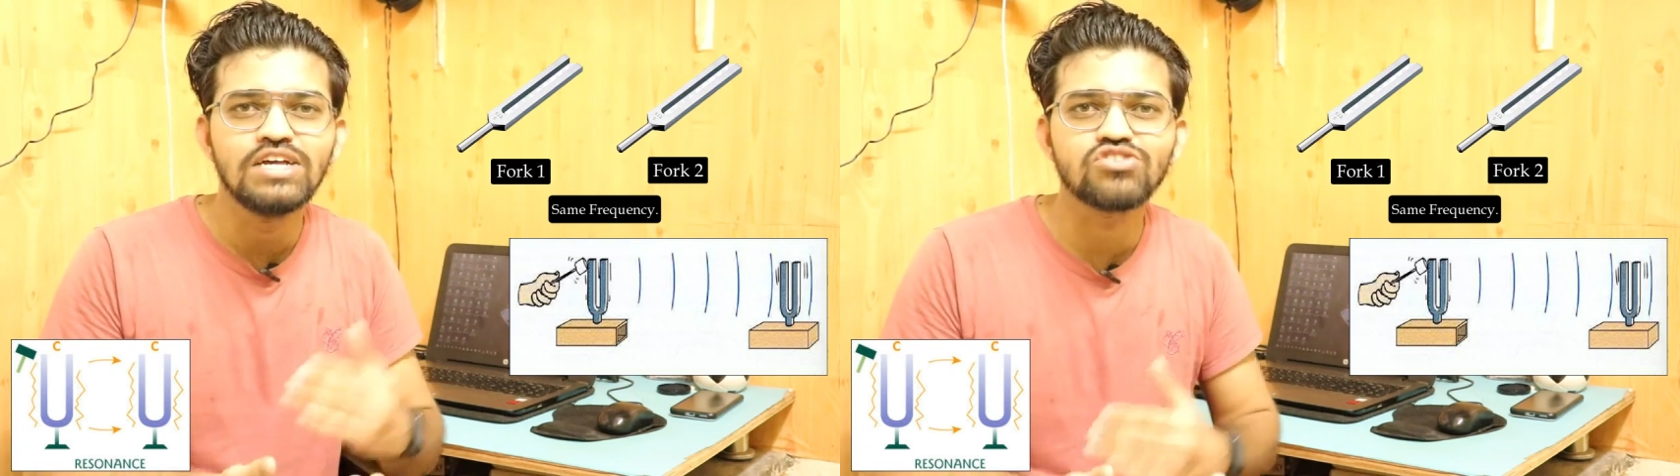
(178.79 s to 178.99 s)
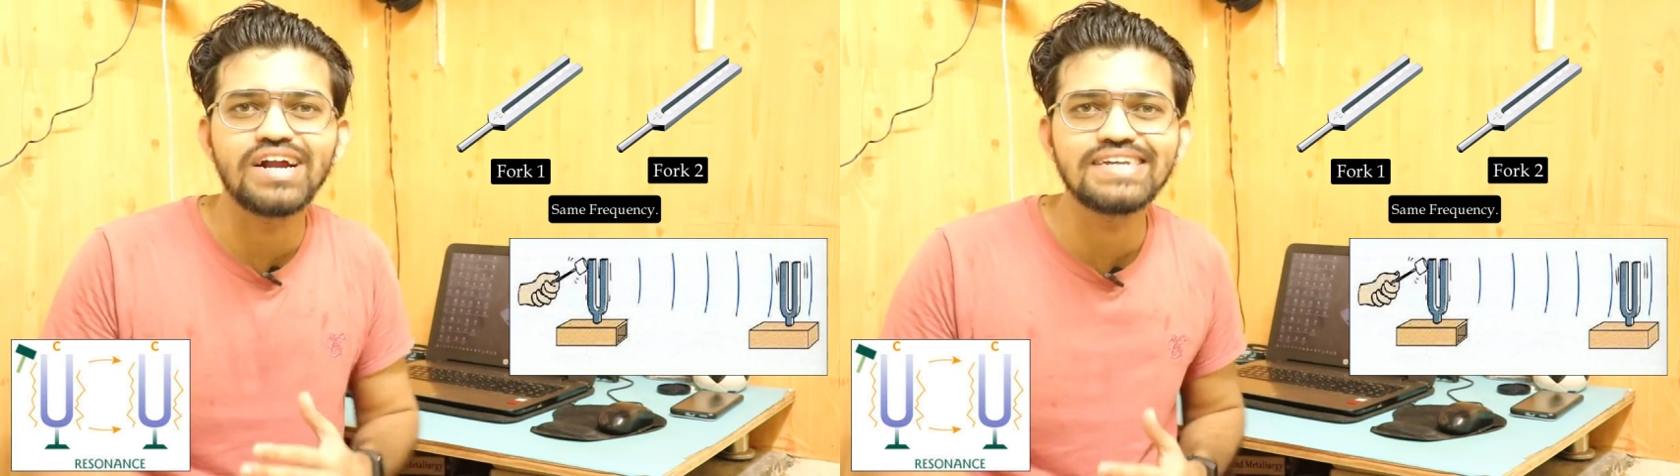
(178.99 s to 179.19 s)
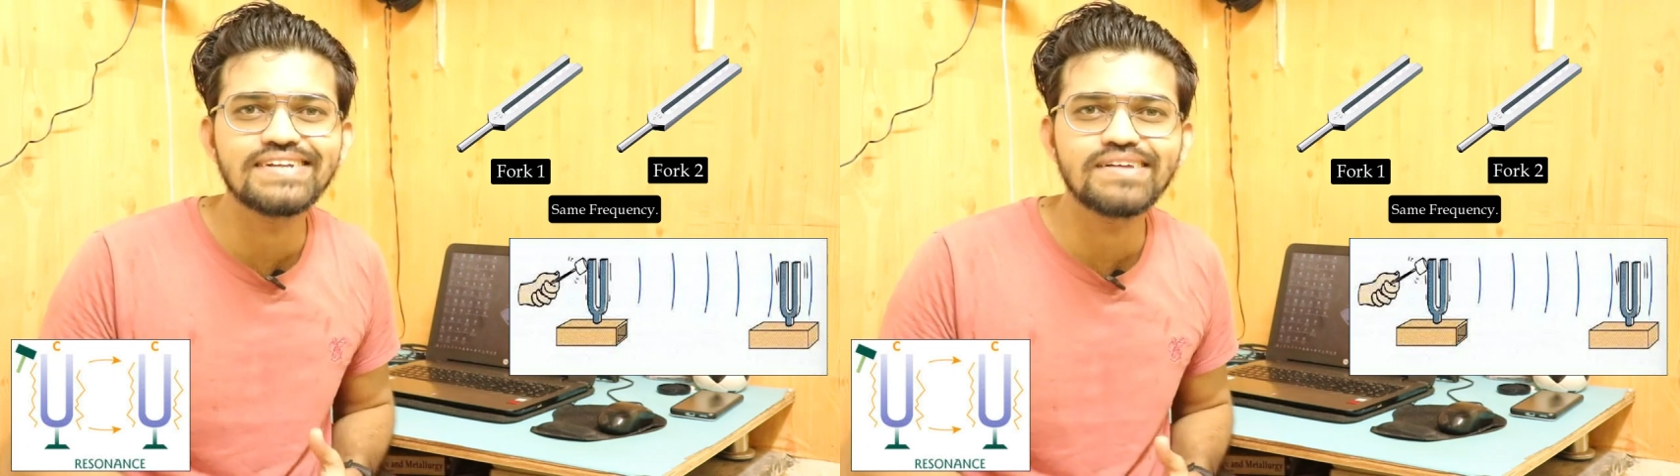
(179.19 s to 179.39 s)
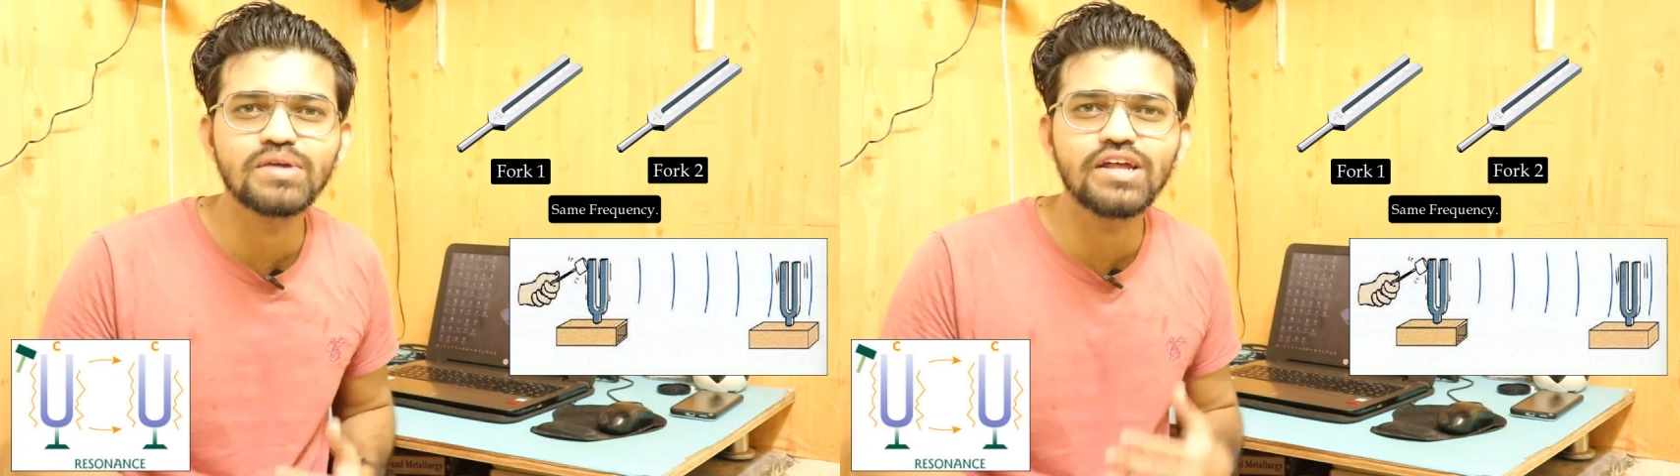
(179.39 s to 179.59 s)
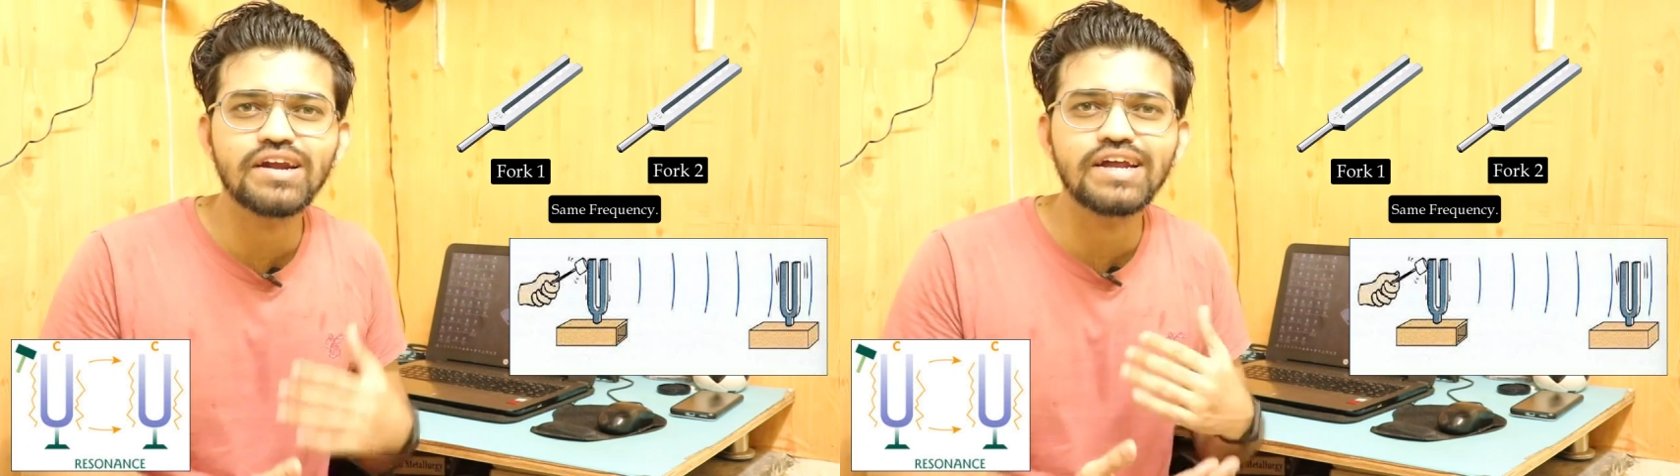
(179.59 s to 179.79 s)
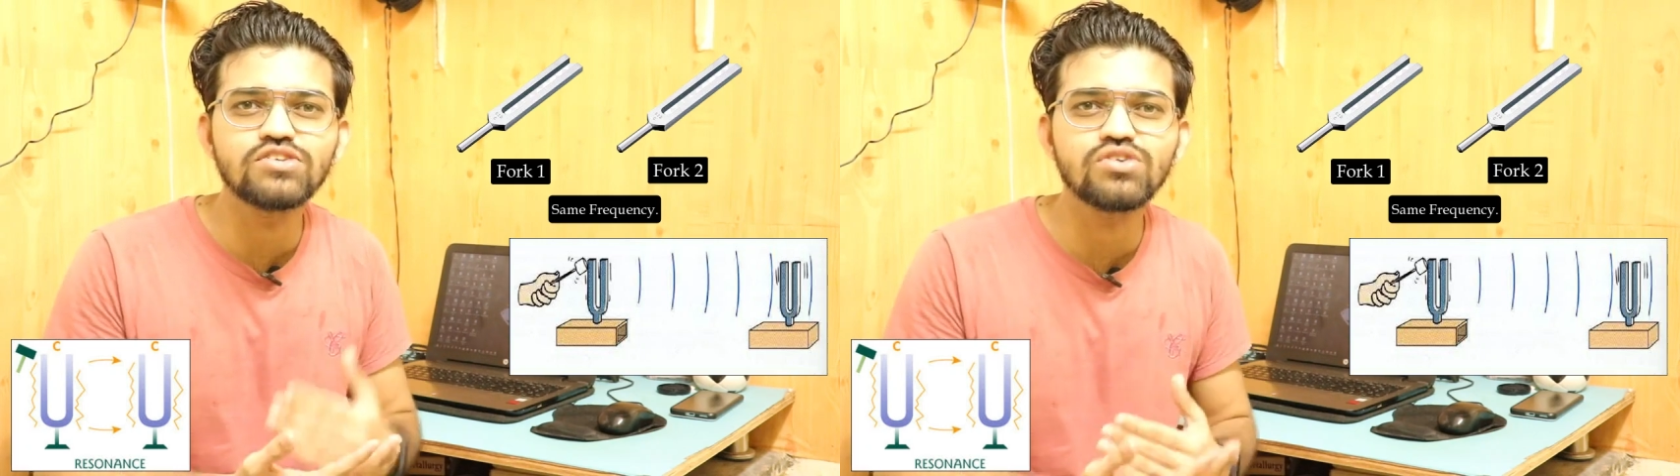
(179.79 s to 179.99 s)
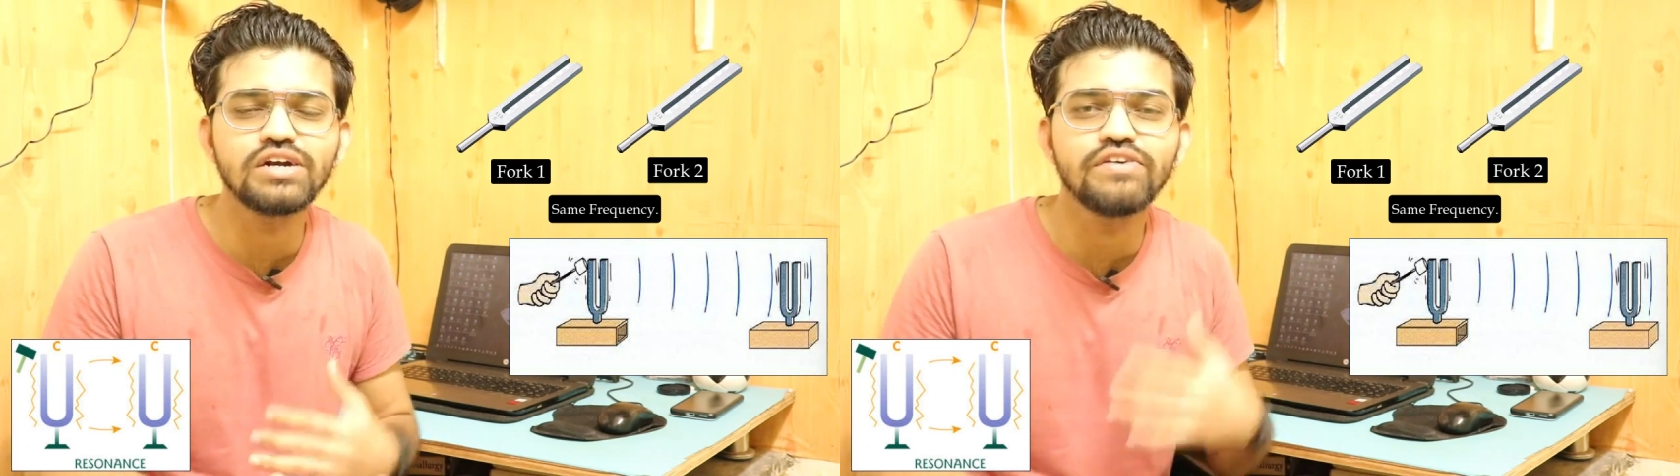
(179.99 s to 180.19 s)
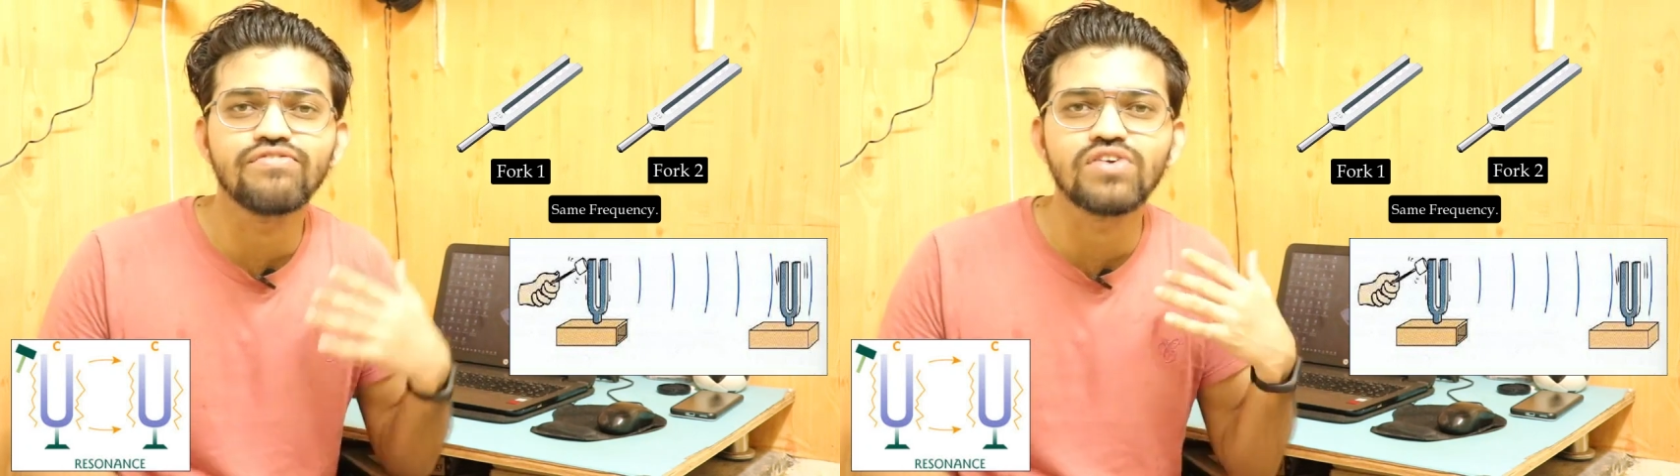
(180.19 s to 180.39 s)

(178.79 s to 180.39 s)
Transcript: So that is nothing but the resonant